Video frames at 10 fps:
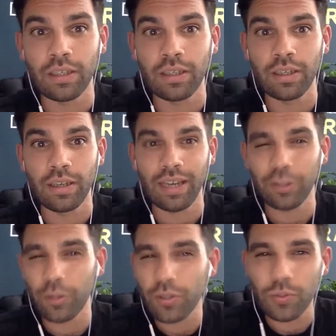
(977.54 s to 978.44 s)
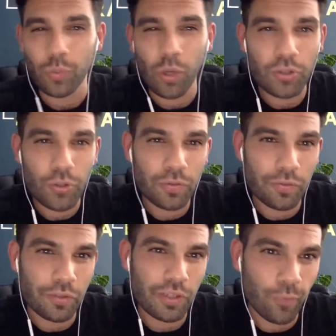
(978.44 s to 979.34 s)
and those 1, 2,
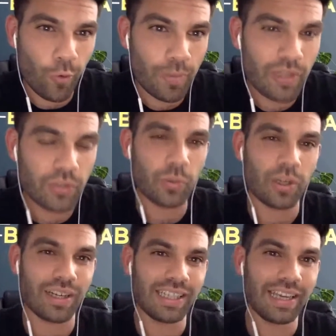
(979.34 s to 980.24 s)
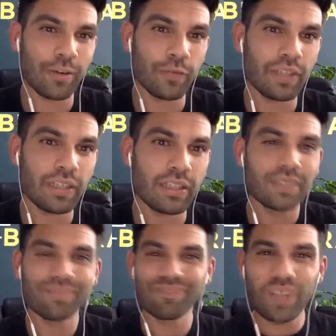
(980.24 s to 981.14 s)
3, 4 meals were unhealthy,
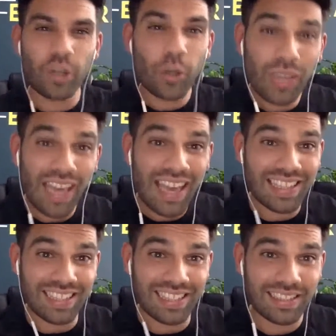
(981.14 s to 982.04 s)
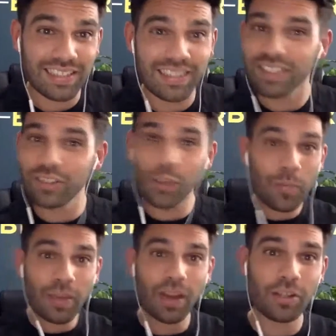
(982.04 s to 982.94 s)
who cares? Don't be
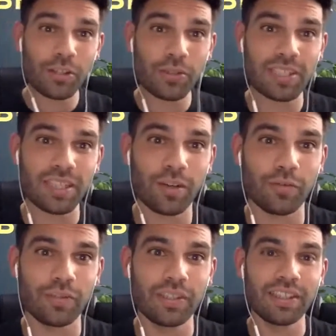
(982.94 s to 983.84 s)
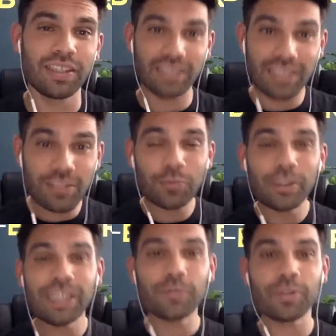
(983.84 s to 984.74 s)
harsh on yourself. It's
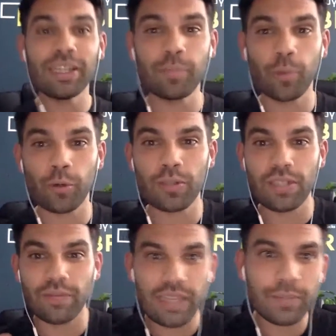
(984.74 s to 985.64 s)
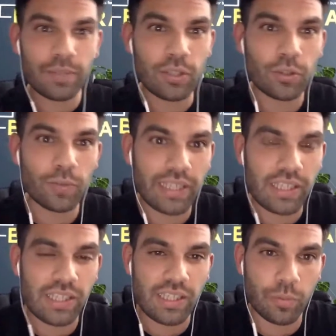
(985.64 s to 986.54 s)
really, really important to develop this good
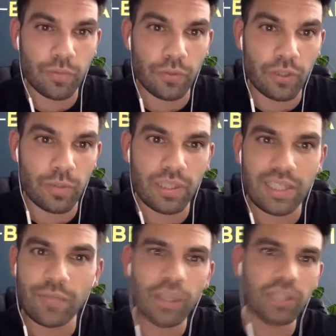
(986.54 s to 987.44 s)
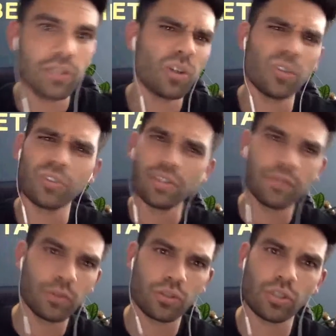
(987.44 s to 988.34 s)
relationship with food, because otherwise you'll constantly
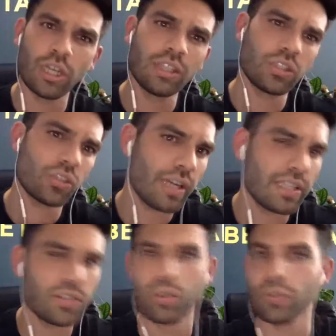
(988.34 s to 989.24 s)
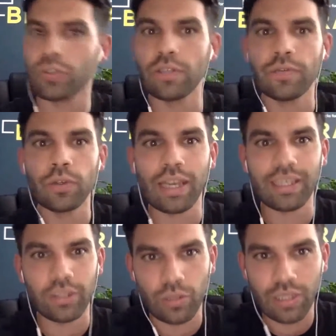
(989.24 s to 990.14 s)
feel stressed, you'll constantly feel like
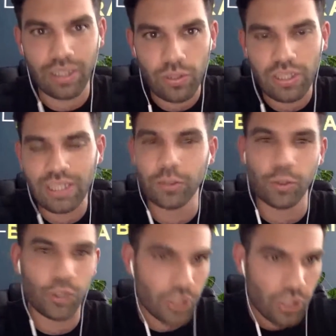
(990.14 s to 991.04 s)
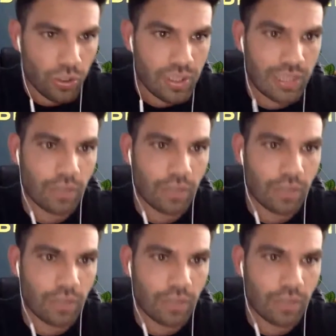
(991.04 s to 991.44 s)
you're guilty and you're judging yourself.